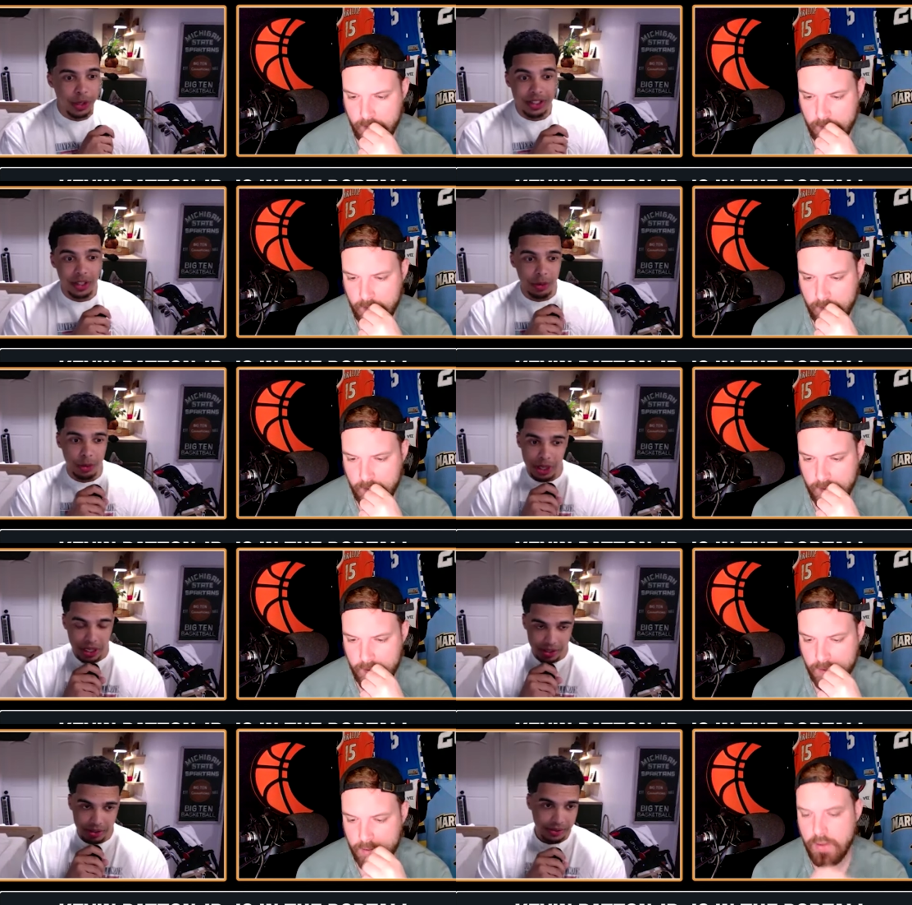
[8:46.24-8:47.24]
Speaker 1: of Sleepers
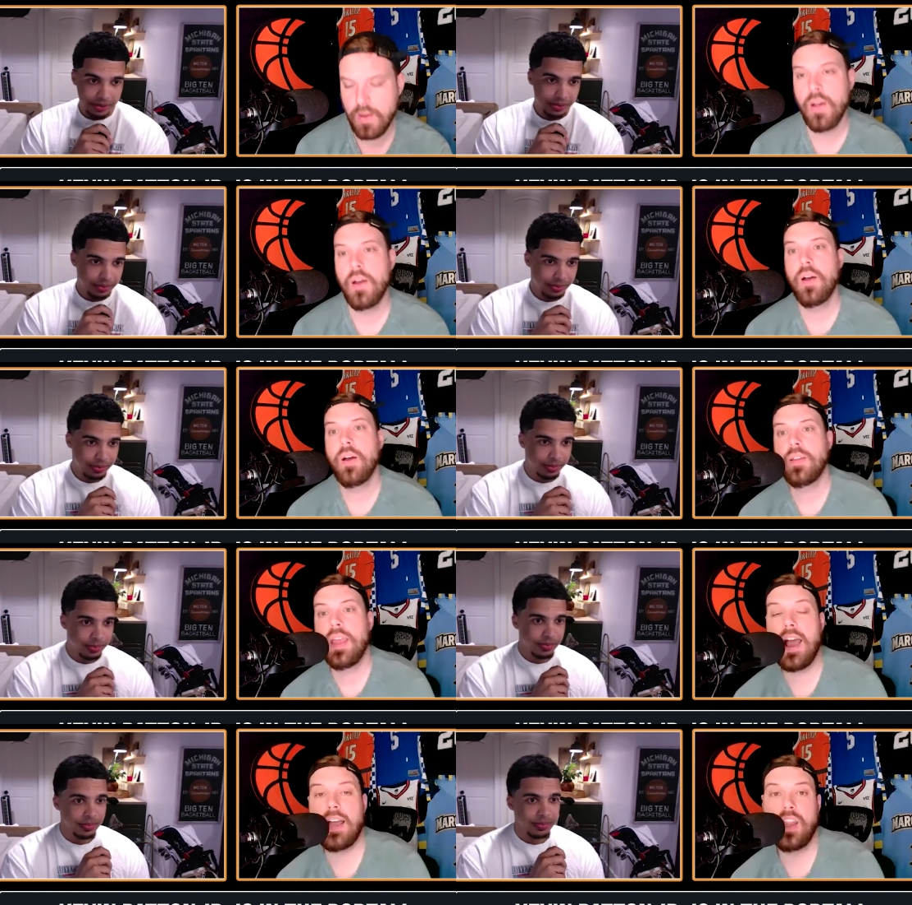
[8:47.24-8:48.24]
Media.
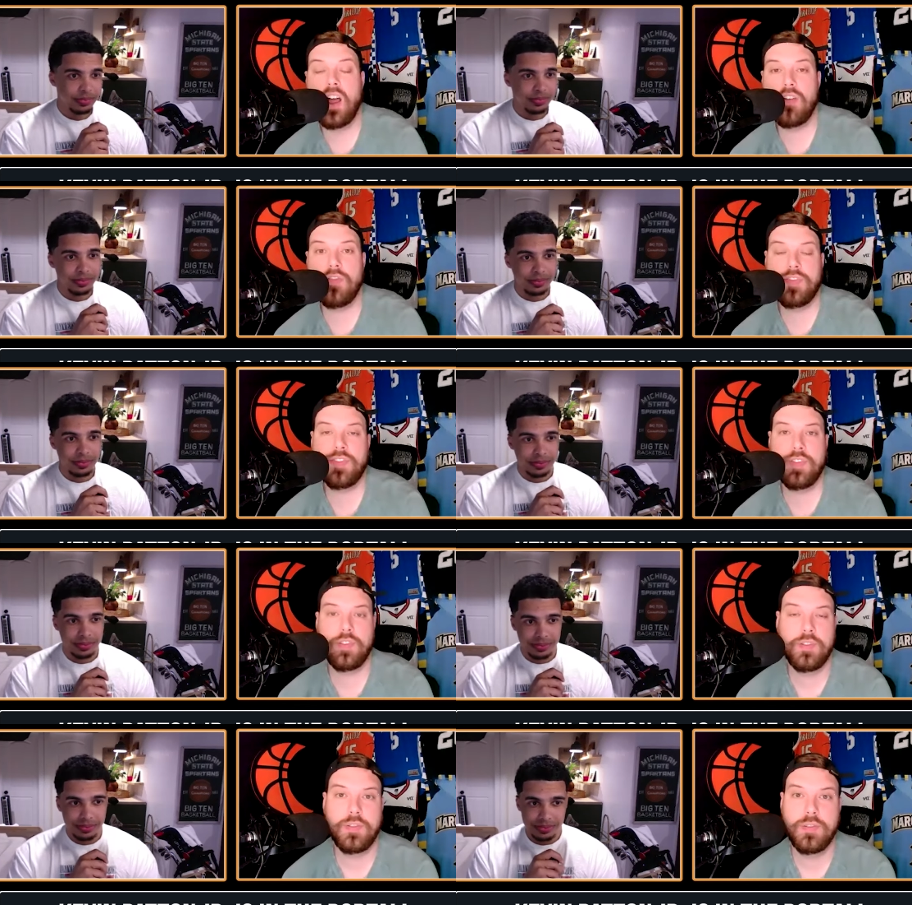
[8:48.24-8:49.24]
Speaker 2: Yeah, I love
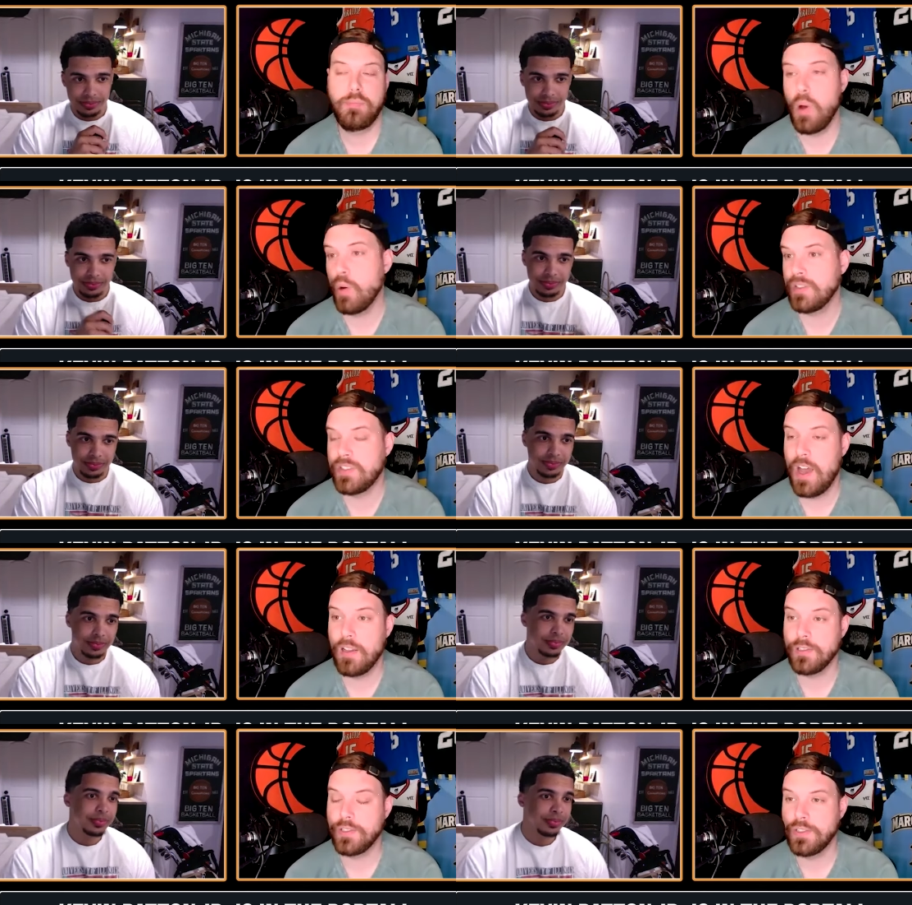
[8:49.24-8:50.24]
bonus
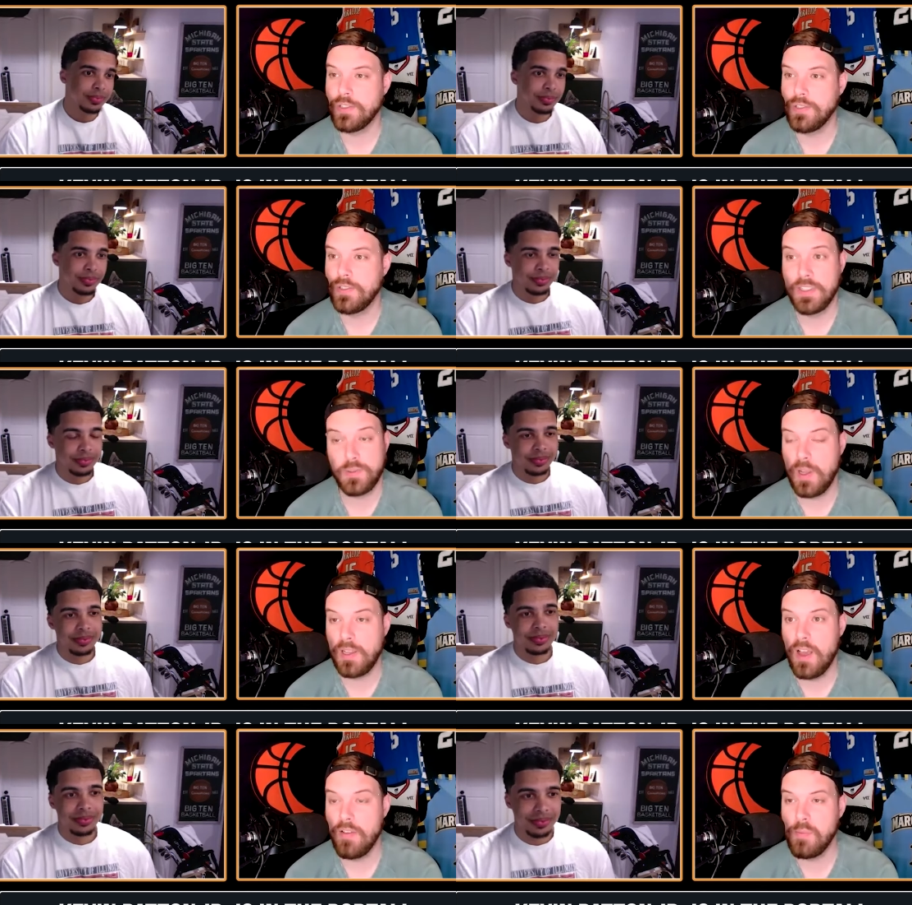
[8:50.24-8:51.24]
dollars. That's what I
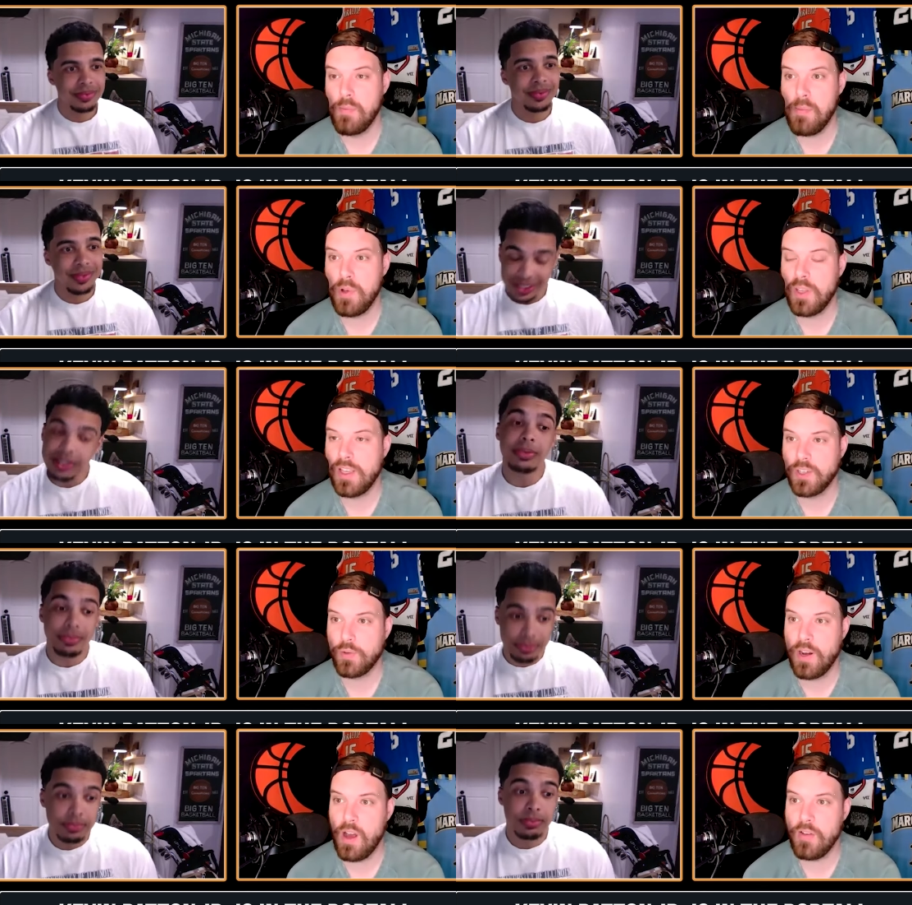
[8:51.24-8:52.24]
love. And MyBookie has a
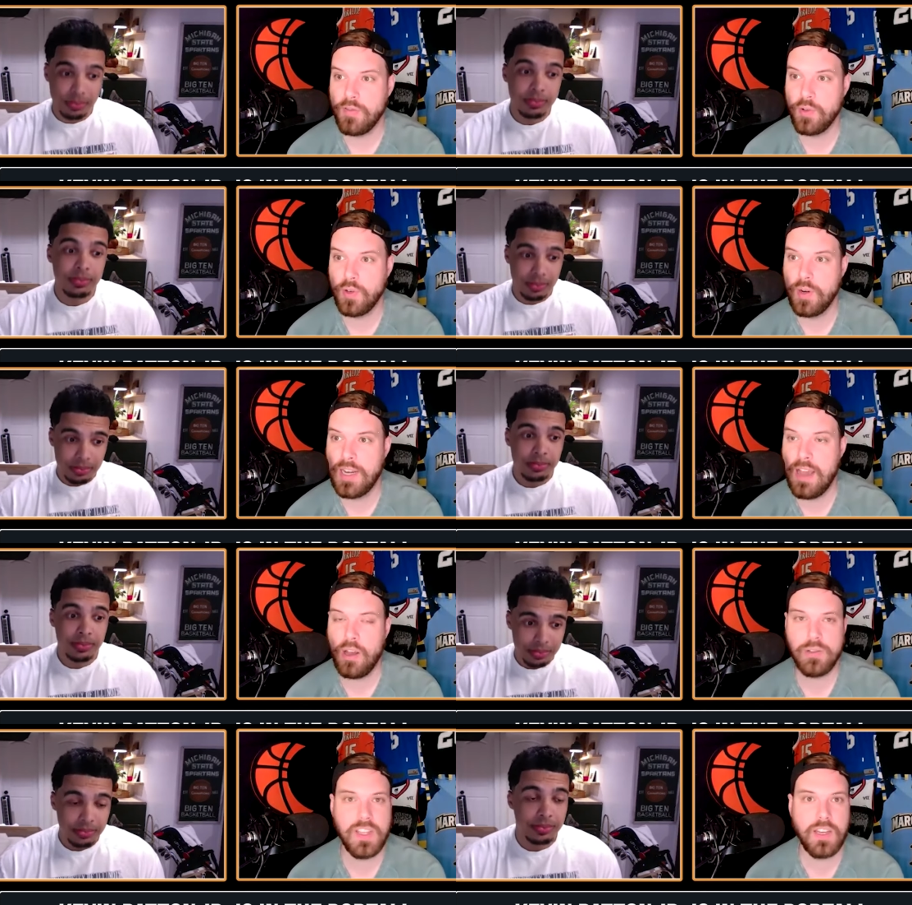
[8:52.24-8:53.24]
great offer for you right now.
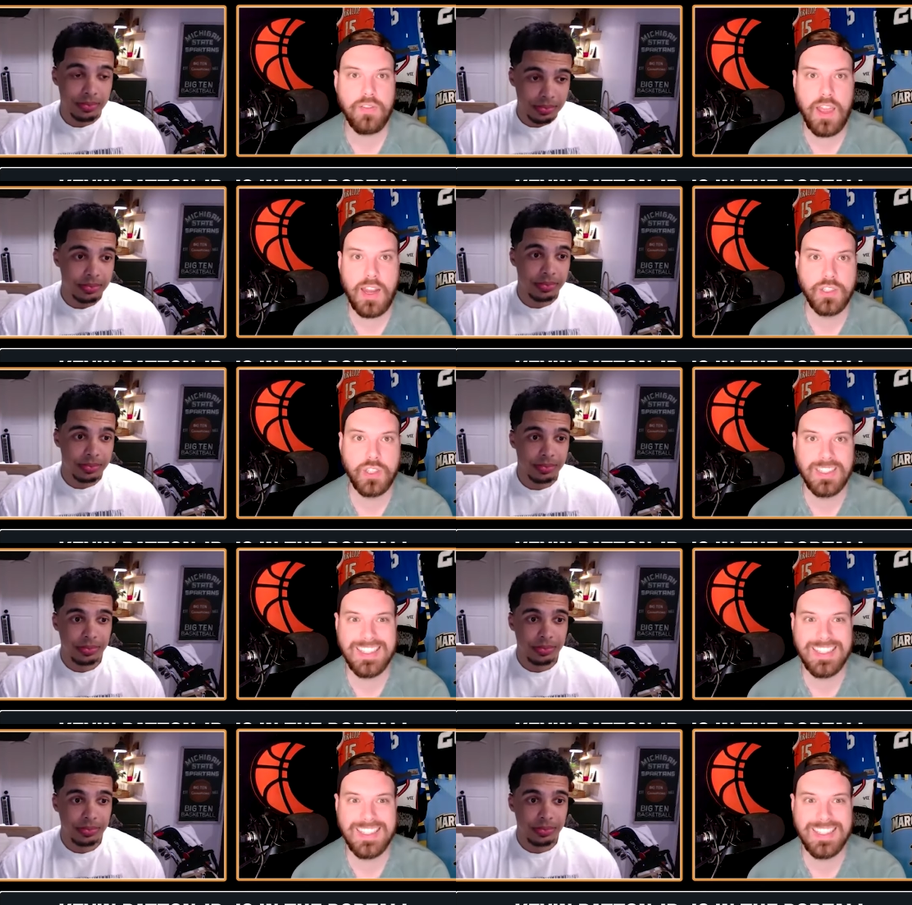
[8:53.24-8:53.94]
Go take advantage.